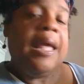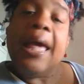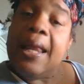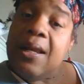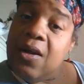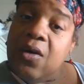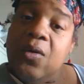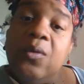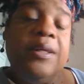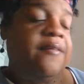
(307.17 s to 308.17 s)

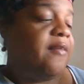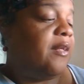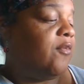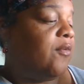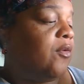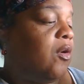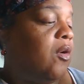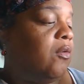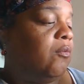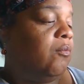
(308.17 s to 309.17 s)
Hello, he said to the
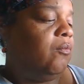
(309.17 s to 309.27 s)
dog.